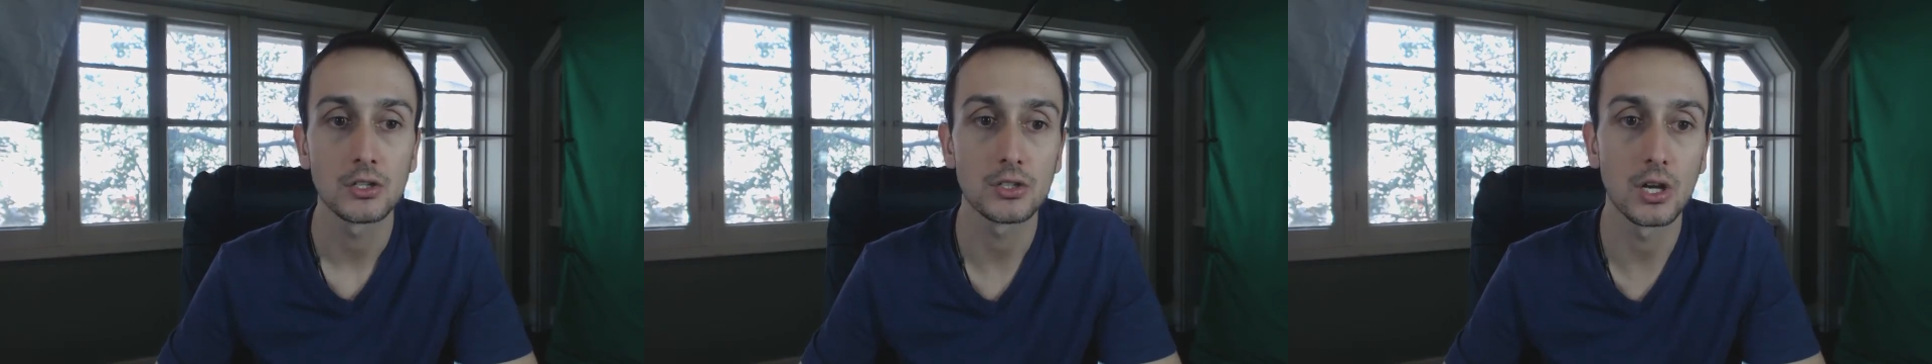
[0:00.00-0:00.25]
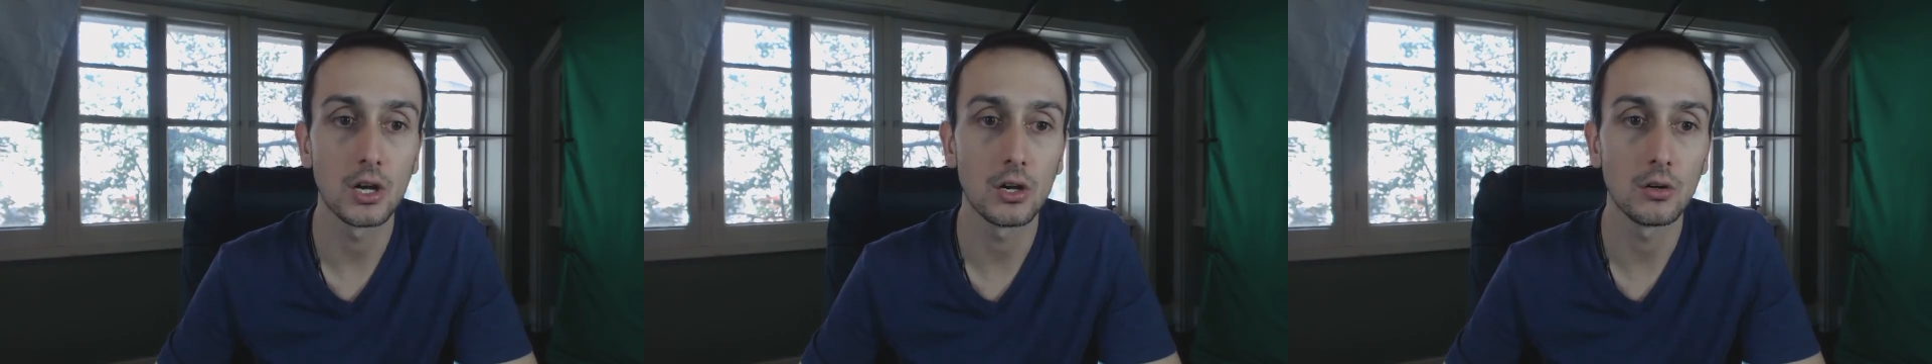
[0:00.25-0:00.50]

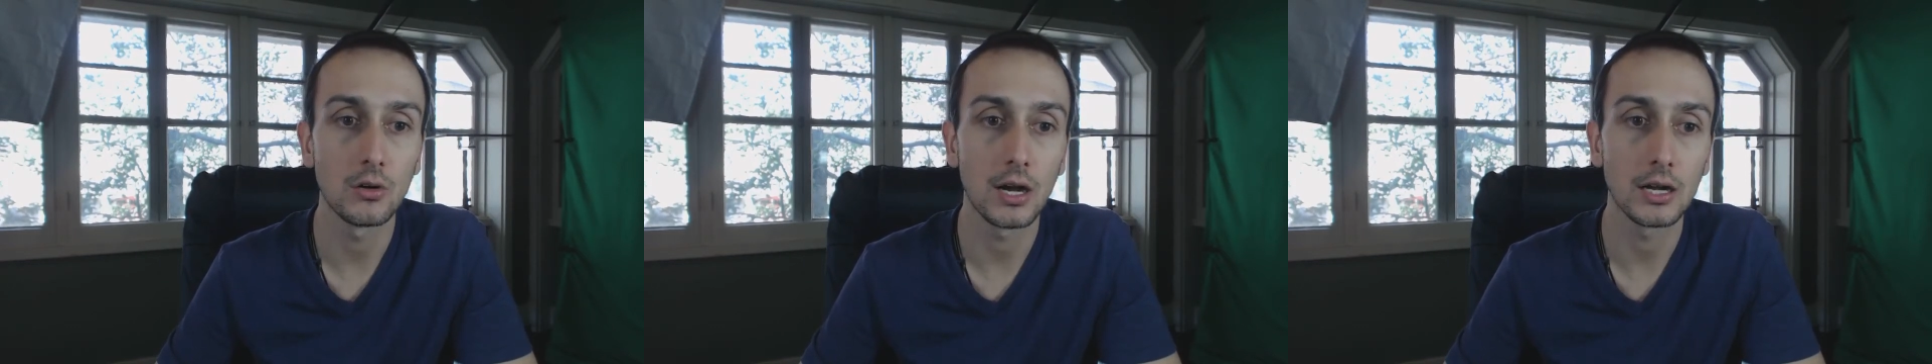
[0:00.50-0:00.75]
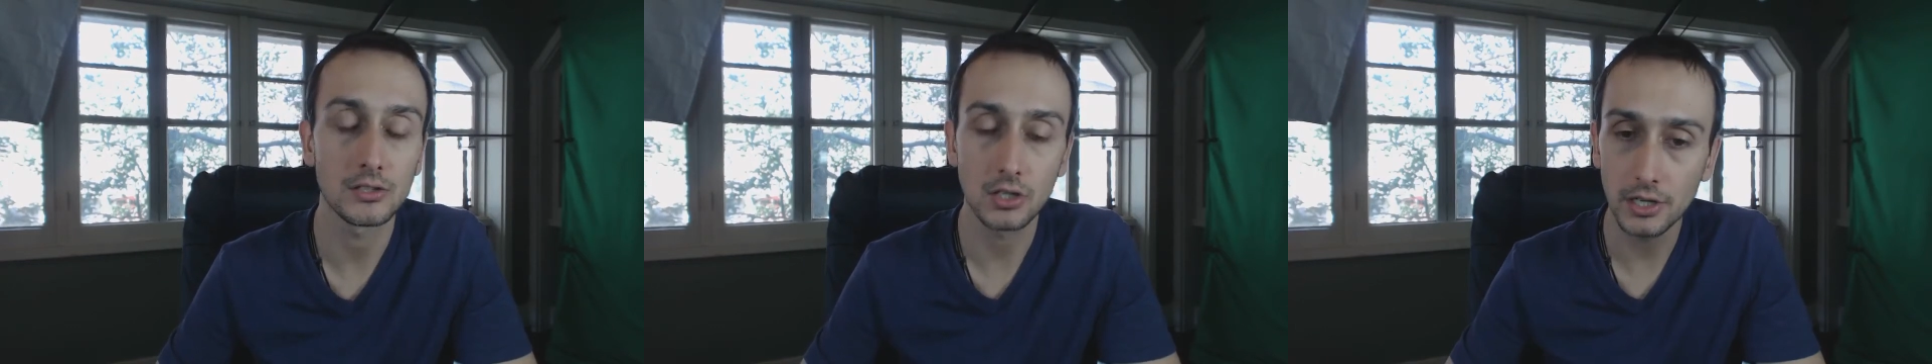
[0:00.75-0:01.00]
So,
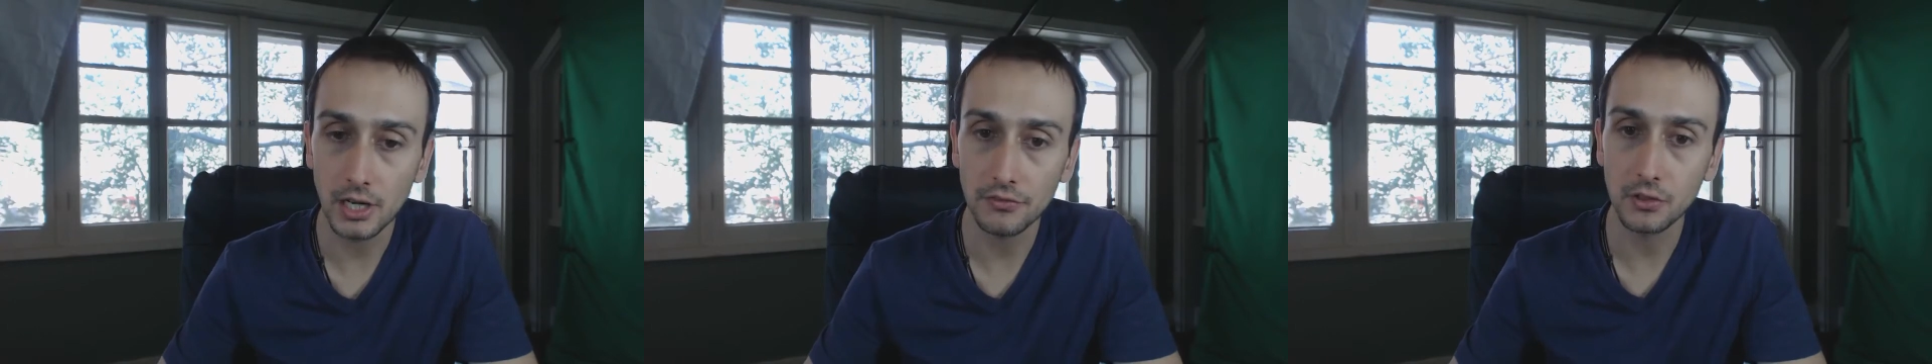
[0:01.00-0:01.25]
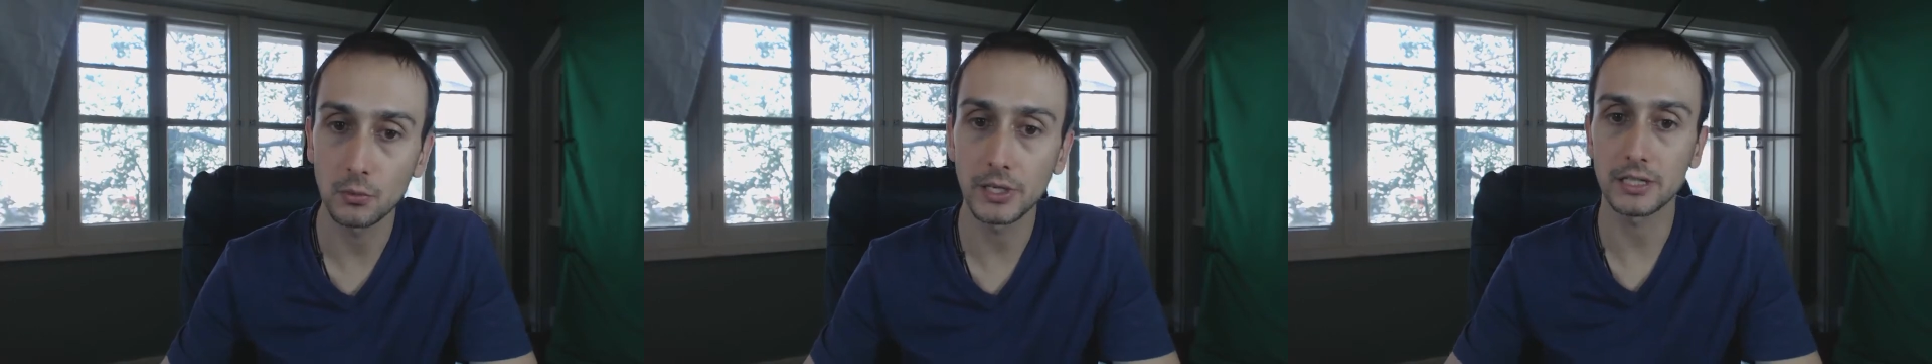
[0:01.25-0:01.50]
uh, starting
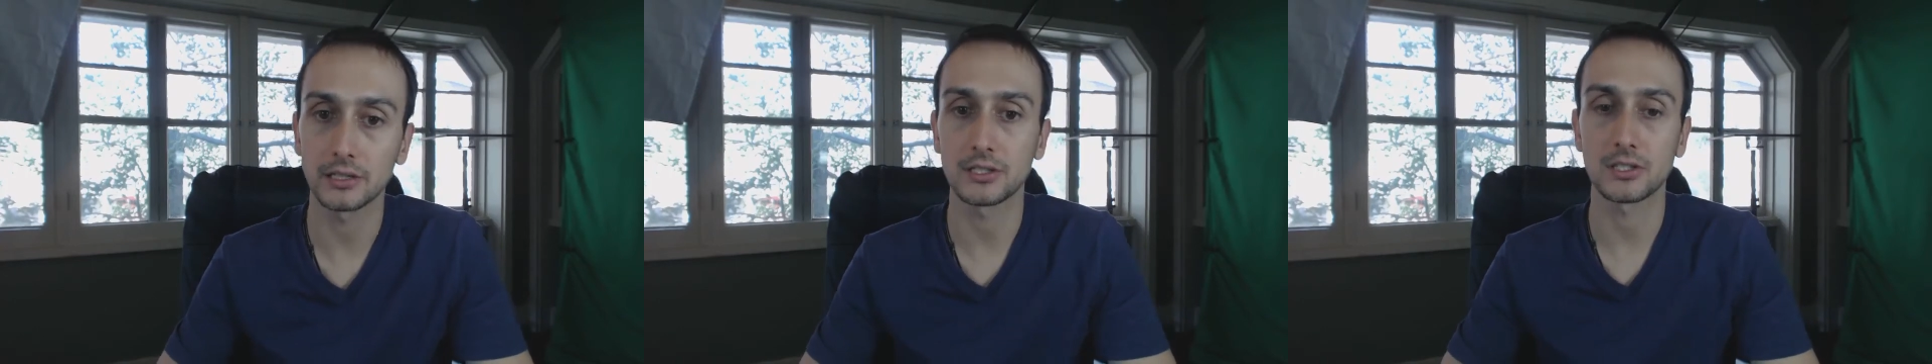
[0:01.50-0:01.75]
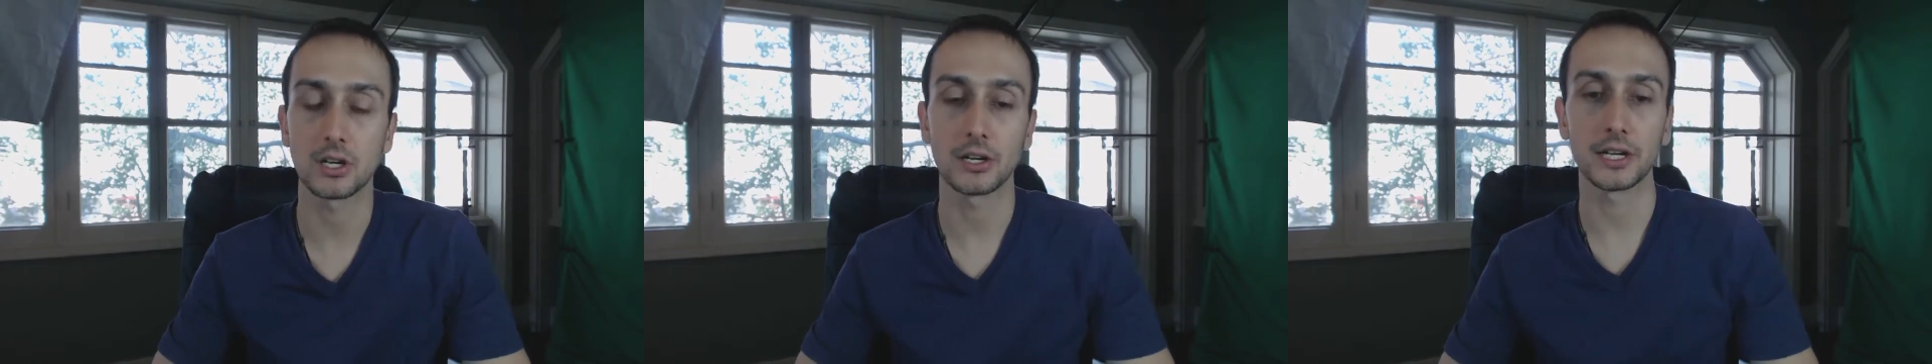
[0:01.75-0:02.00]
off the week,
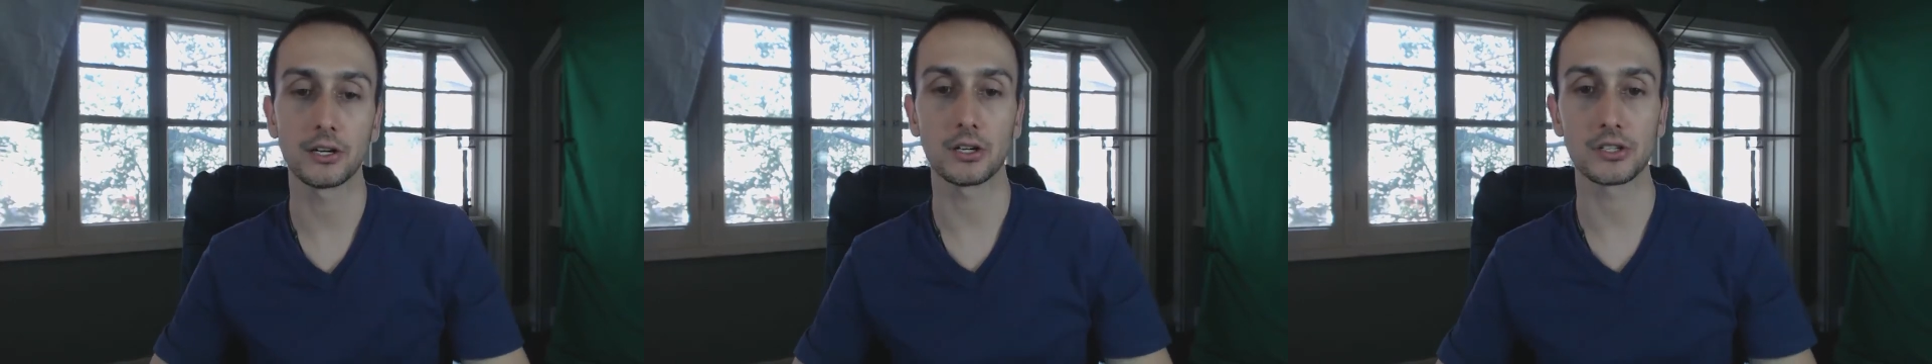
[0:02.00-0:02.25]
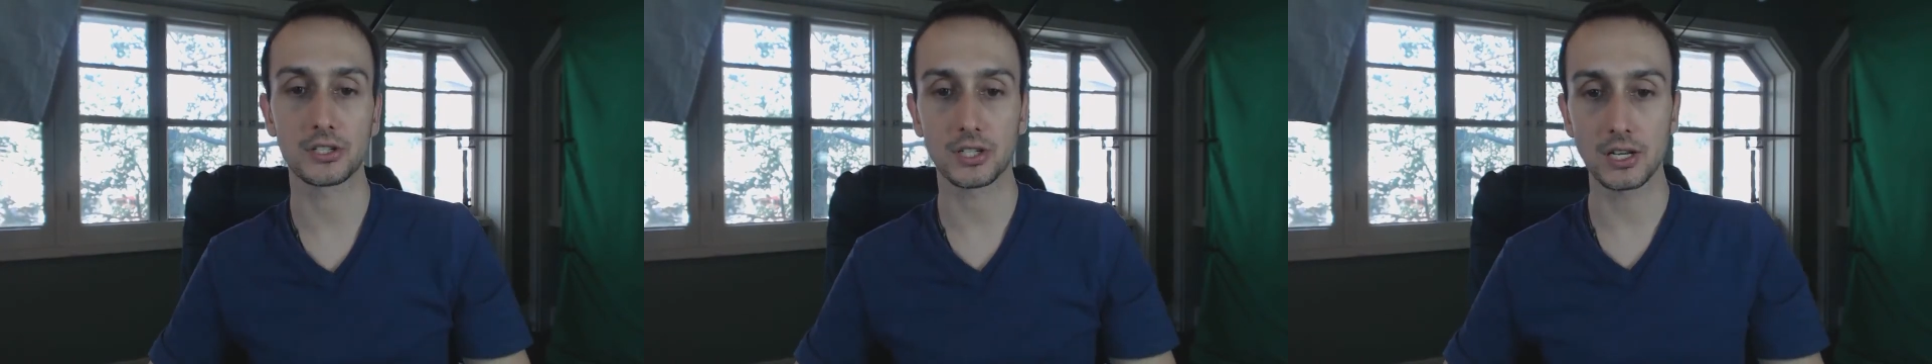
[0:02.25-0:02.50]
let's start here
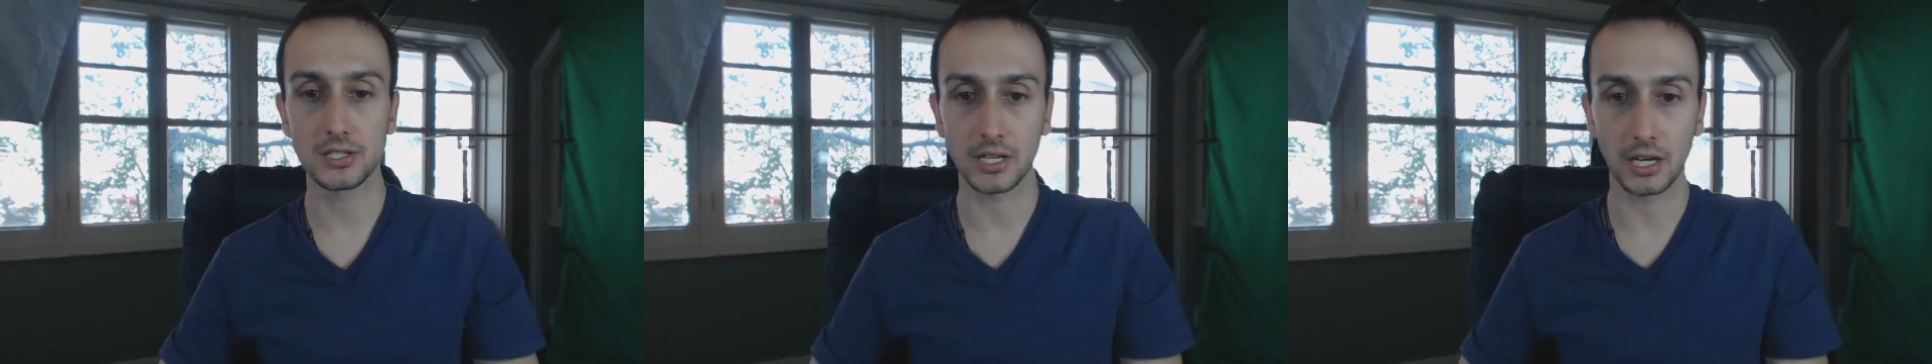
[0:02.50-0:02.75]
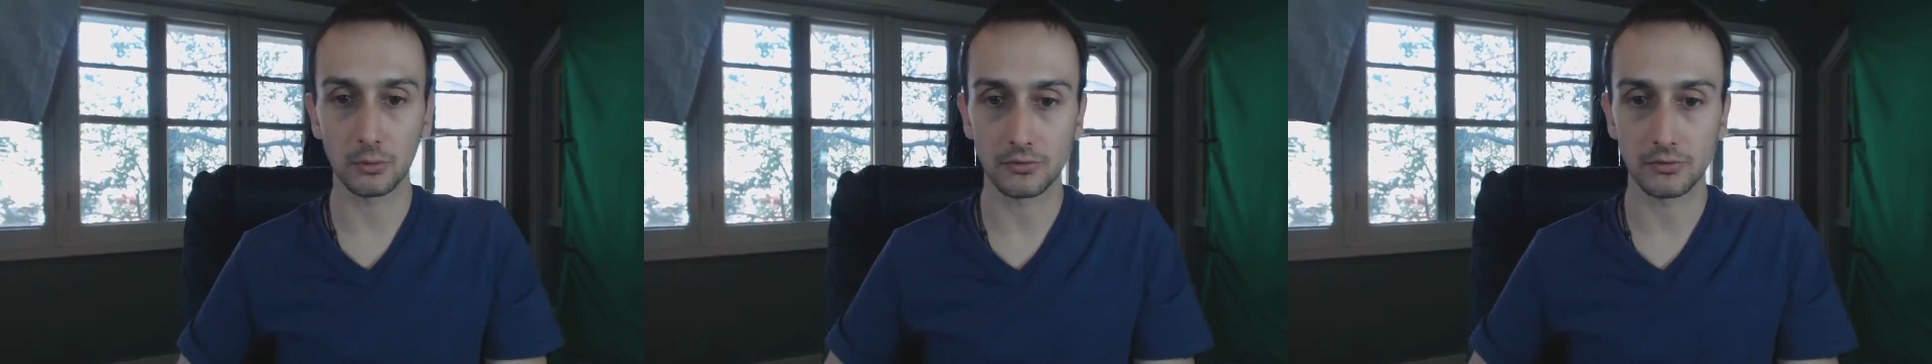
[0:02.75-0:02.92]
on Sunday.